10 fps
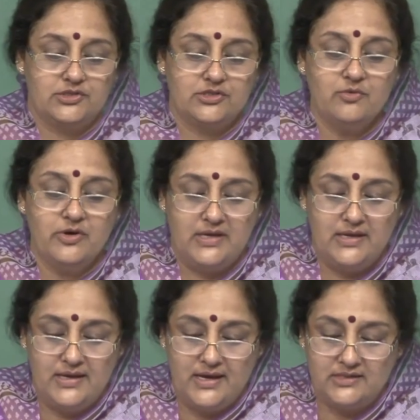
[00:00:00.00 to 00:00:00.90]

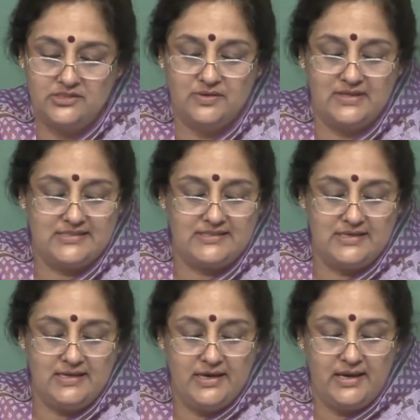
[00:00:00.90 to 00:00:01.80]
tsumori, as you can
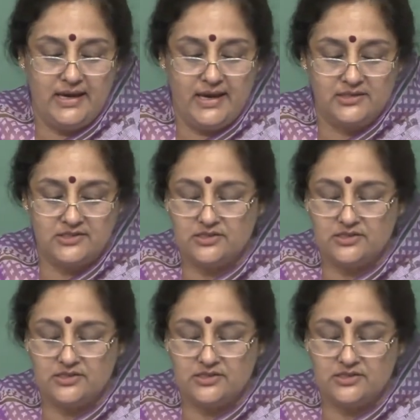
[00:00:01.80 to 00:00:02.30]
see, and